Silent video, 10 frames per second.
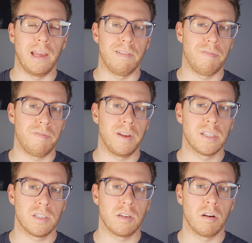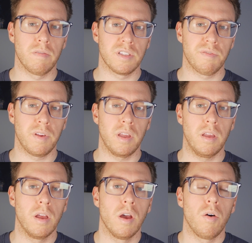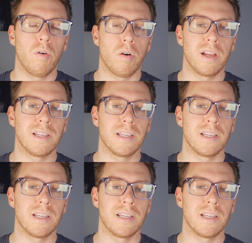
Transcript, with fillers: a fixed service fee, or is